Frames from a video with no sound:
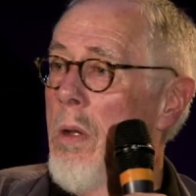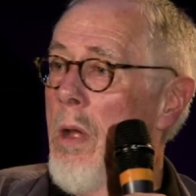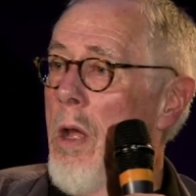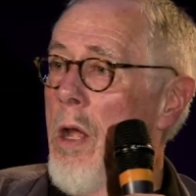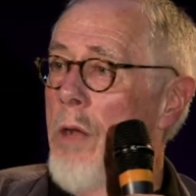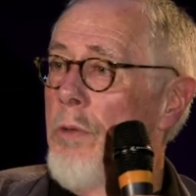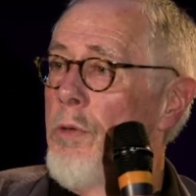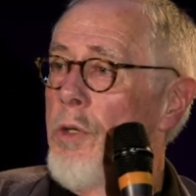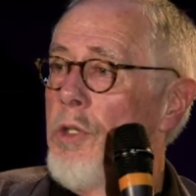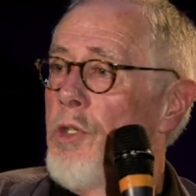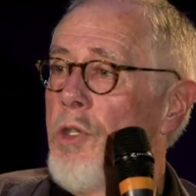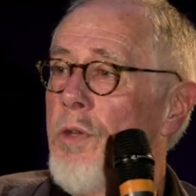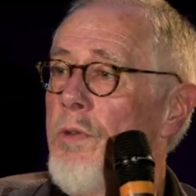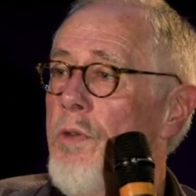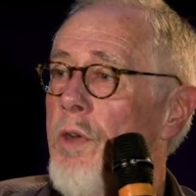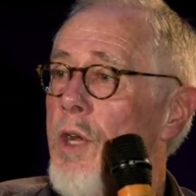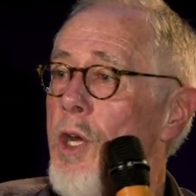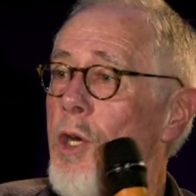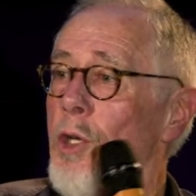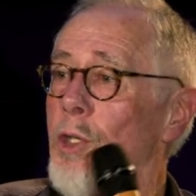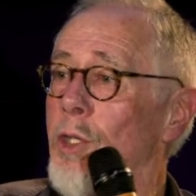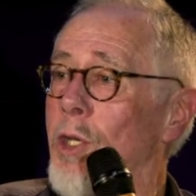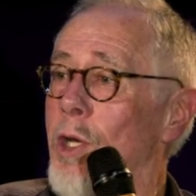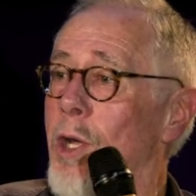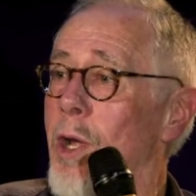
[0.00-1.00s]
hundreds of
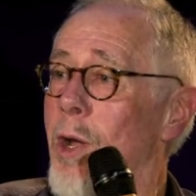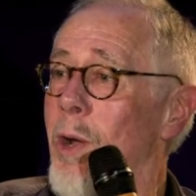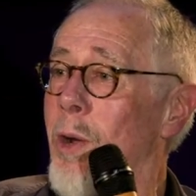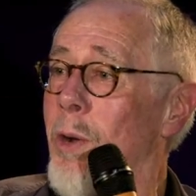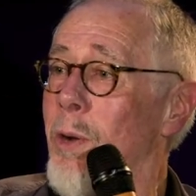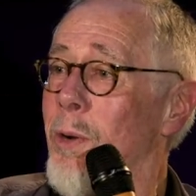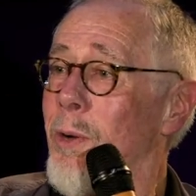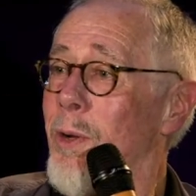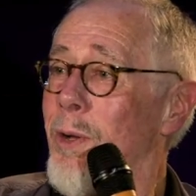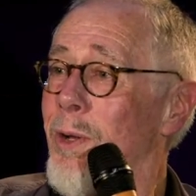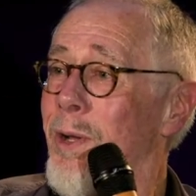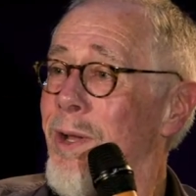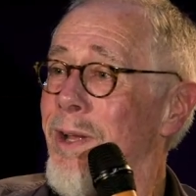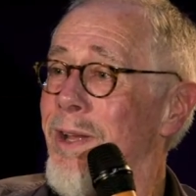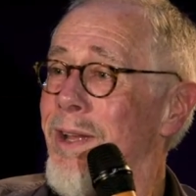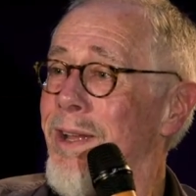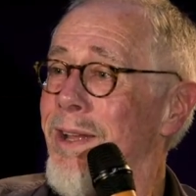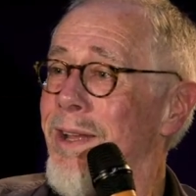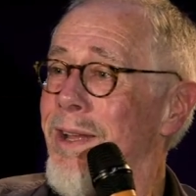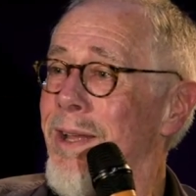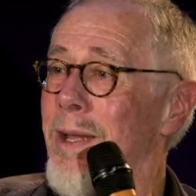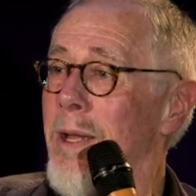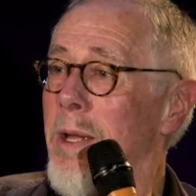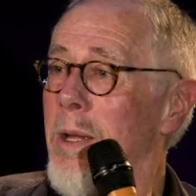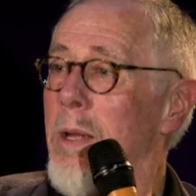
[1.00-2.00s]
years ago
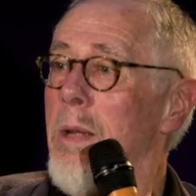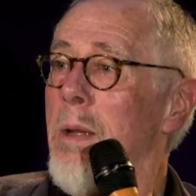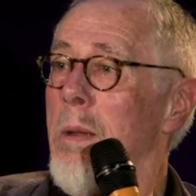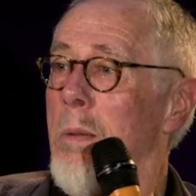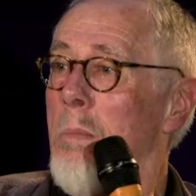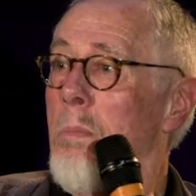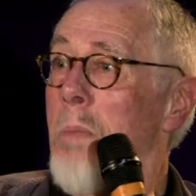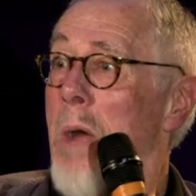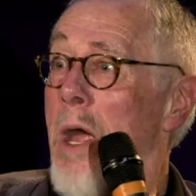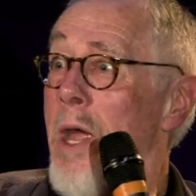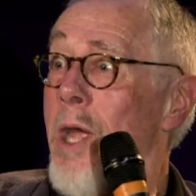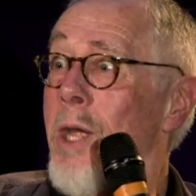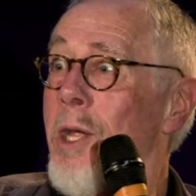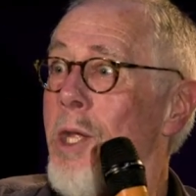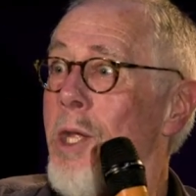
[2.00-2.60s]
by a